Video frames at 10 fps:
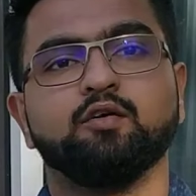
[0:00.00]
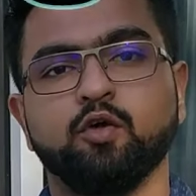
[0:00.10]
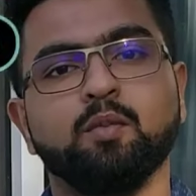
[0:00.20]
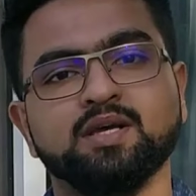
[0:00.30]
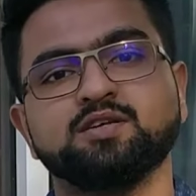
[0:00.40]

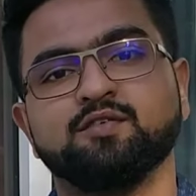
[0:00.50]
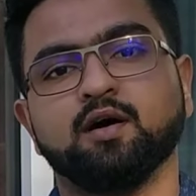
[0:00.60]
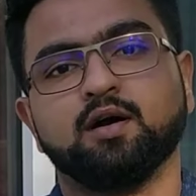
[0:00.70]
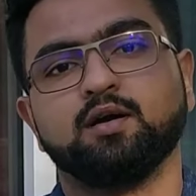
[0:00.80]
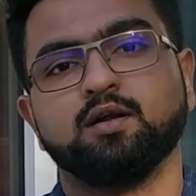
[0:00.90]
you must have
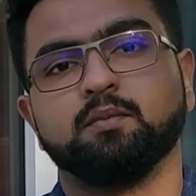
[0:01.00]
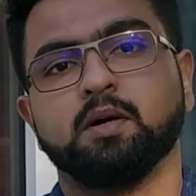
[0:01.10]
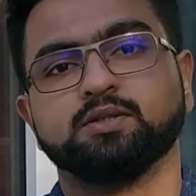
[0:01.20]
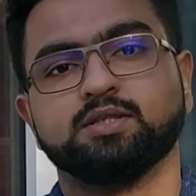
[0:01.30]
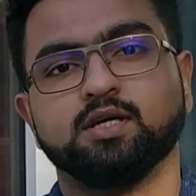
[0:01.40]
heard
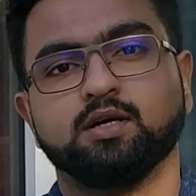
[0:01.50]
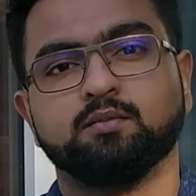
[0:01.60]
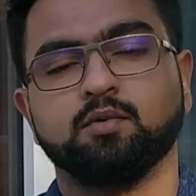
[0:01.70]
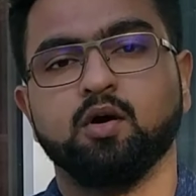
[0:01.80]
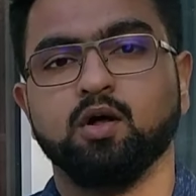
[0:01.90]
about the
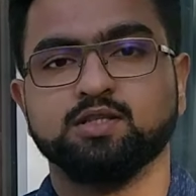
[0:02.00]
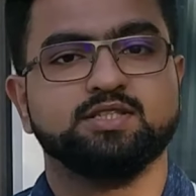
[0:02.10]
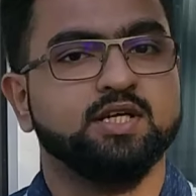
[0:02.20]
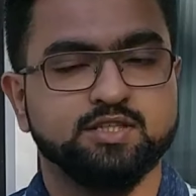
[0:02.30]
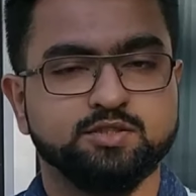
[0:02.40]
term called
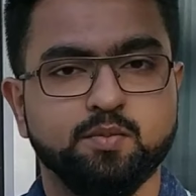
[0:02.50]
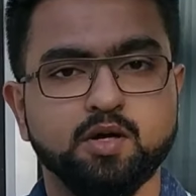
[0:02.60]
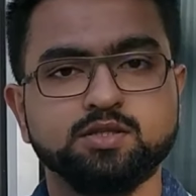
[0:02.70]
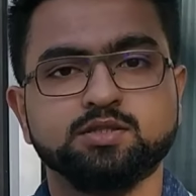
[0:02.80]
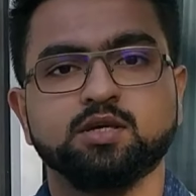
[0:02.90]

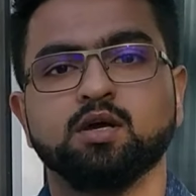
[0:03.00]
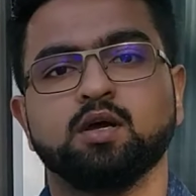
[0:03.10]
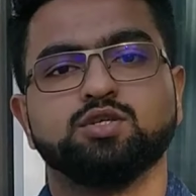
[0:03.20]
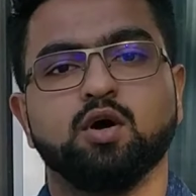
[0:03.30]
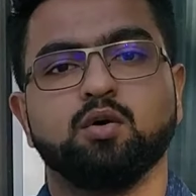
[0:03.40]
sunspots.
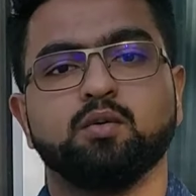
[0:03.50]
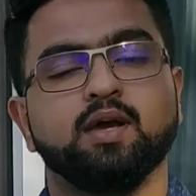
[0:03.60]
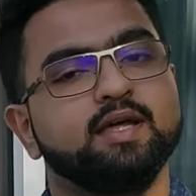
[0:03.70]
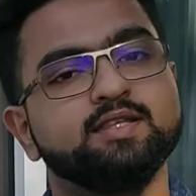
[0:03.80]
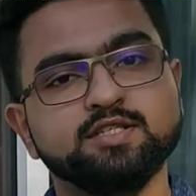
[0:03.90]
So
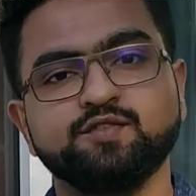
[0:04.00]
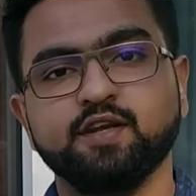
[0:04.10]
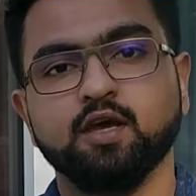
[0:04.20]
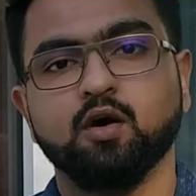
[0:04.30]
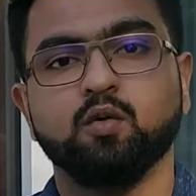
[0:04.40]
in this
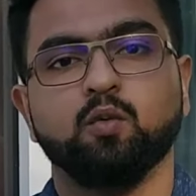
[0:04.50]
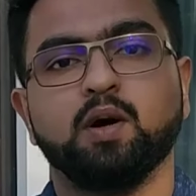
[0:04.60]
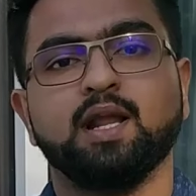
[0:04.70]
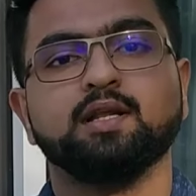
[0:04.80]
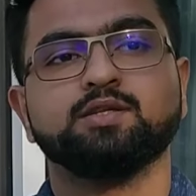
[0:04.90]
video,
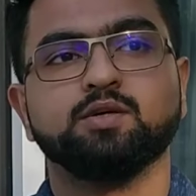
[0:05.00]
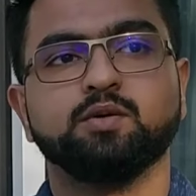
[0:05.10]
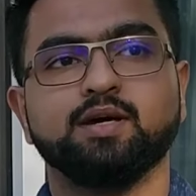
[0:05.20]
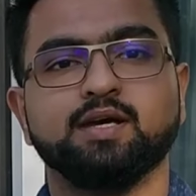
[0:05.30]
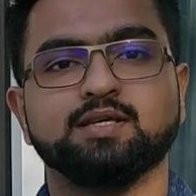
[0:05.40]
what I'll
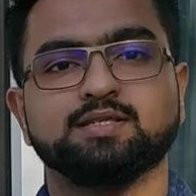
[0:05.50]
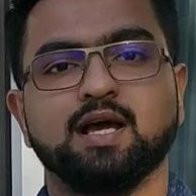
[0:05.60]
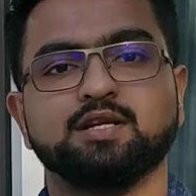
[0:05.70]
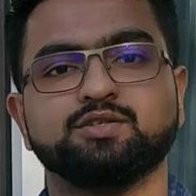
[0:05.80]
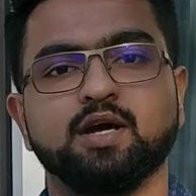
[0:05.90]
do is
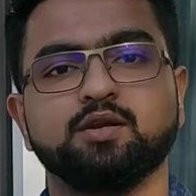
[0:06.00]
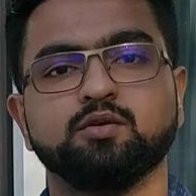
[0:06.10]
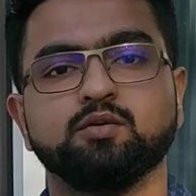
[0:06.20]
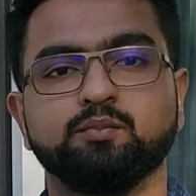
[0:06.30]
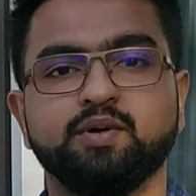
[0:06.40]
I'll try
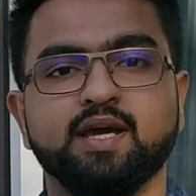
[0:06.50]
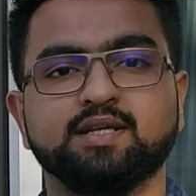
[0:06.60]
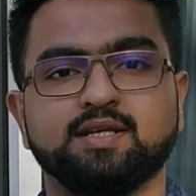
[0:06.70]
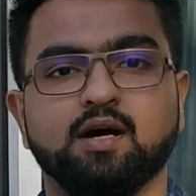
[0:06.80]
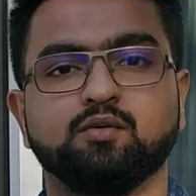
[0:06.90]
to
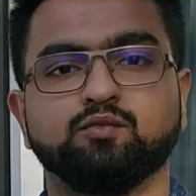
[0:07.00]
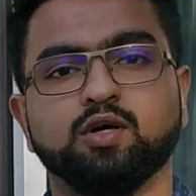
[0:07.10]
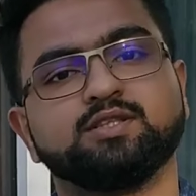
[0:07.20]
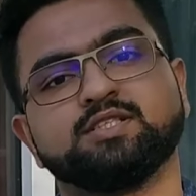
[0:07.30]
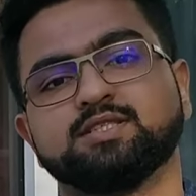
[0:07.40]
break down
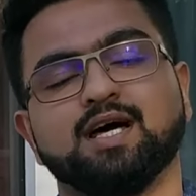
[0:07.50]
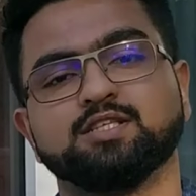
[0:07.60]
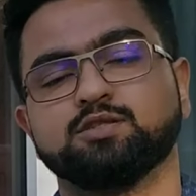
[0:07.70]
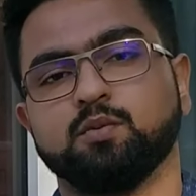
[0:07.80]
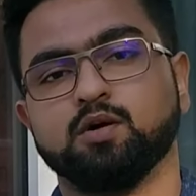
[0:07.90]
what the
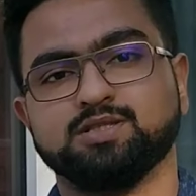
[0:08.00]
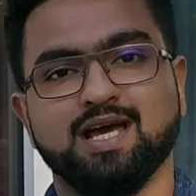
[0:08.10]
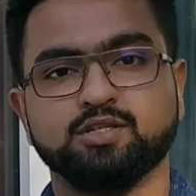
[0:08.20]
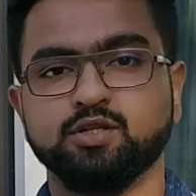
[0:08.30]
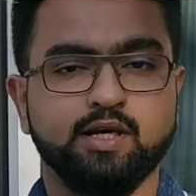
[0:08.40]
sunspots
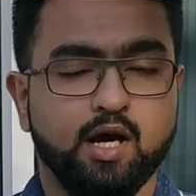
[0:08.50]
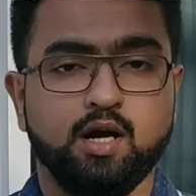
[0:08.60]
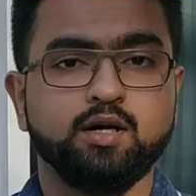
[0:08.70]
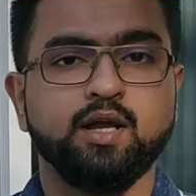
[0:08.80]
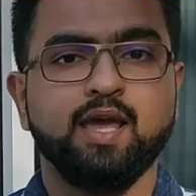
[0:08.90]
actually
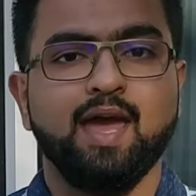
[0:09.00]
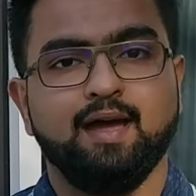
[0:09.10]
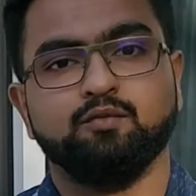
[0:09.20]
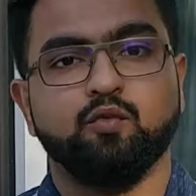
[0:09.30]
are and